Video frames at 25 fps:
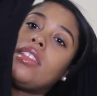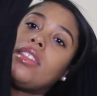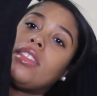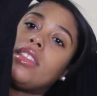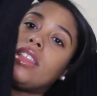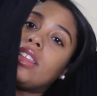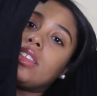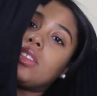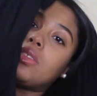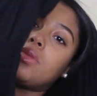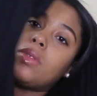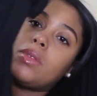
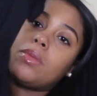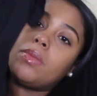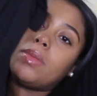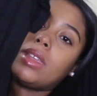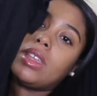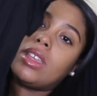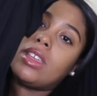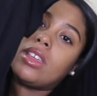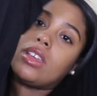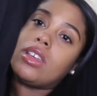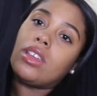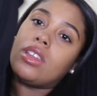this would
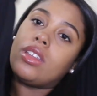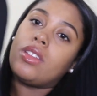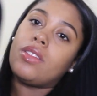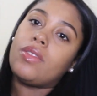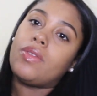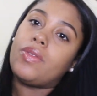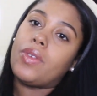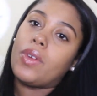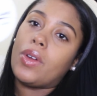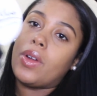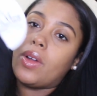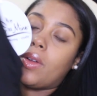be good
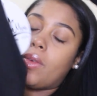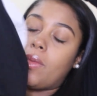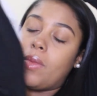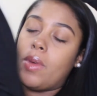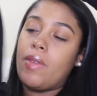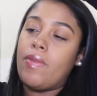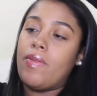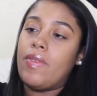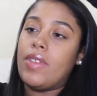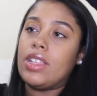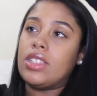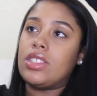for
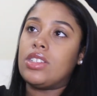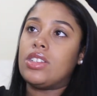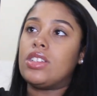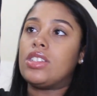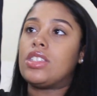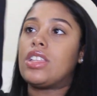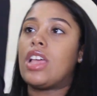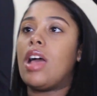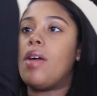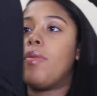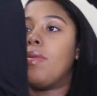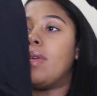when
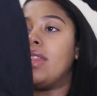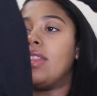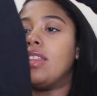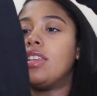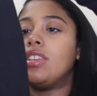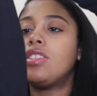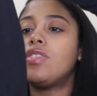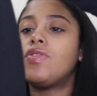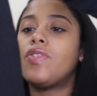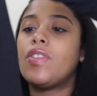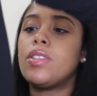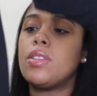visitors come, and
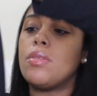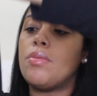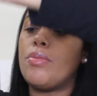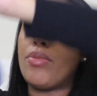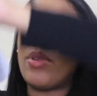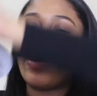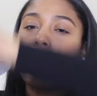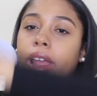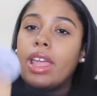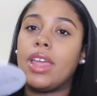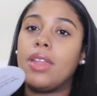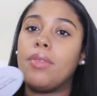this is from the
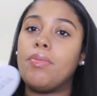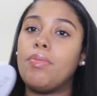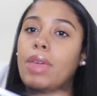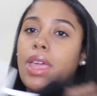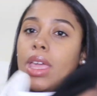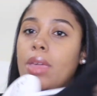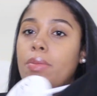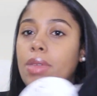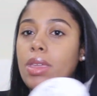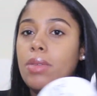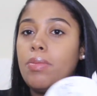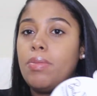brand
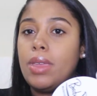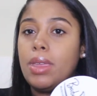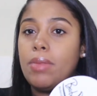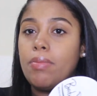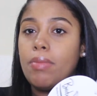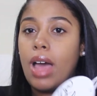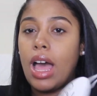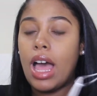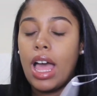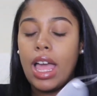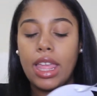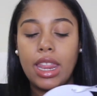Baby Be
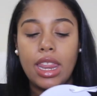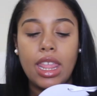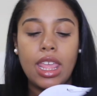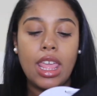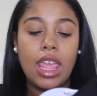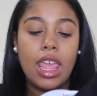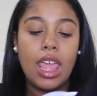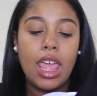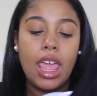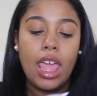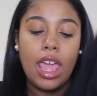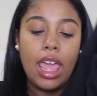Mine,
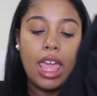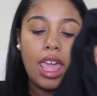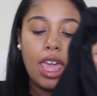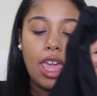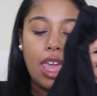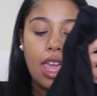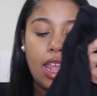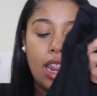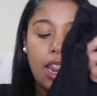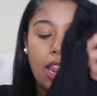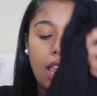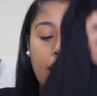
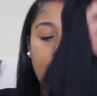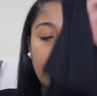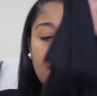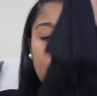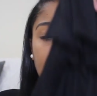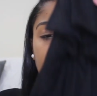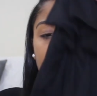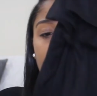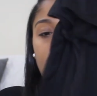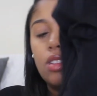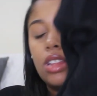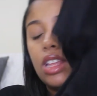and like I
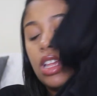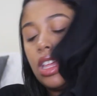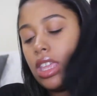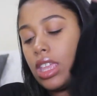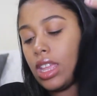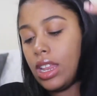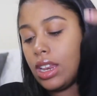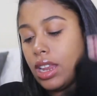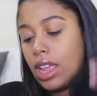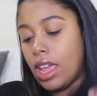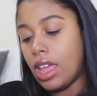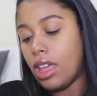said, I'll link
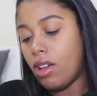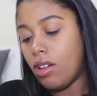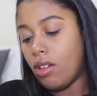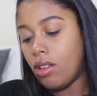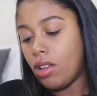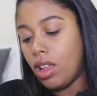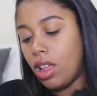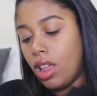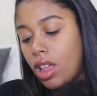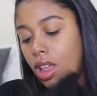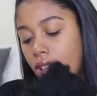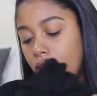it
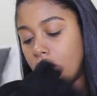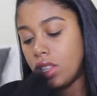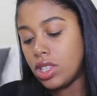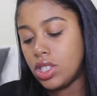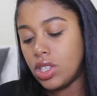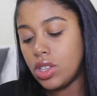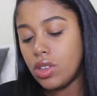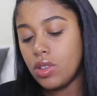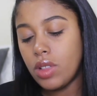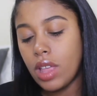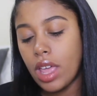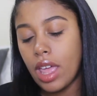down
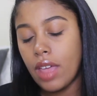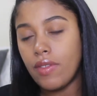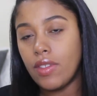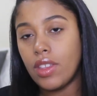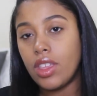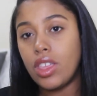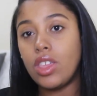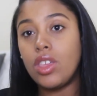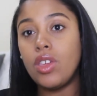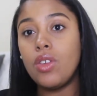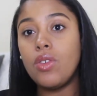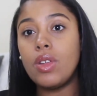too. They have
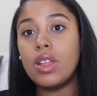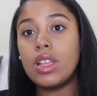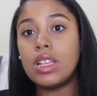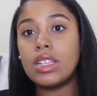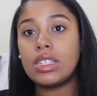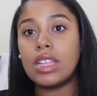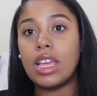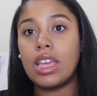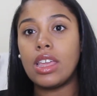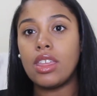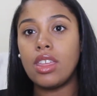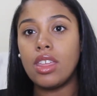the
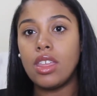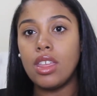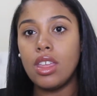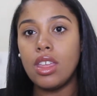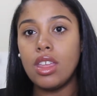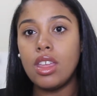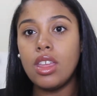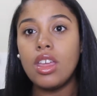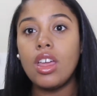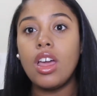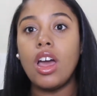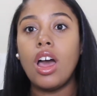cutest like
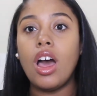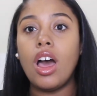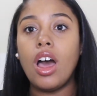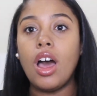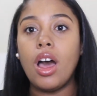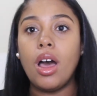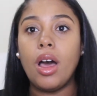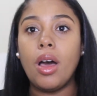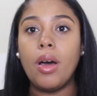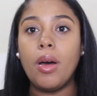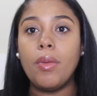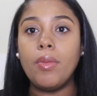
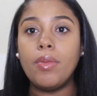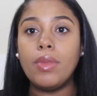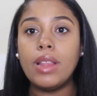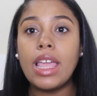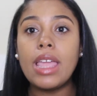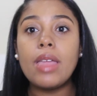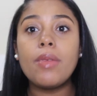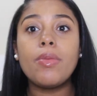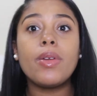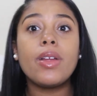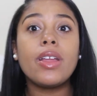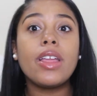
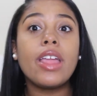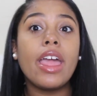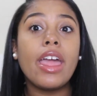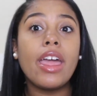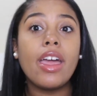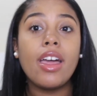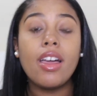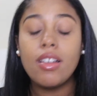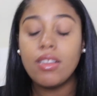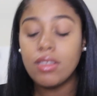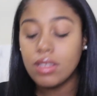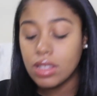labor
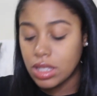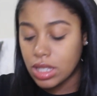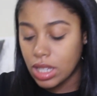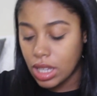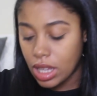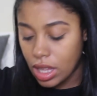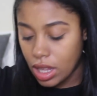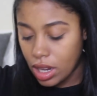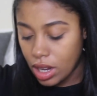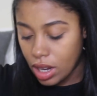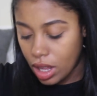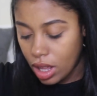gowns
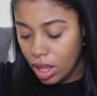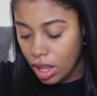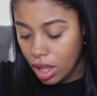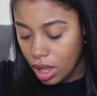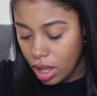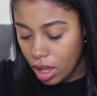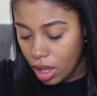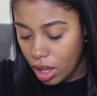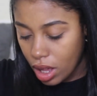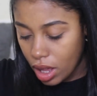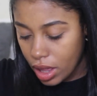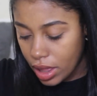and
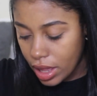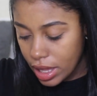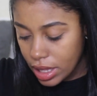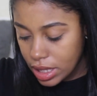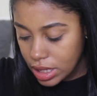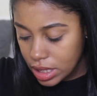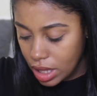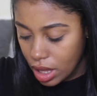all that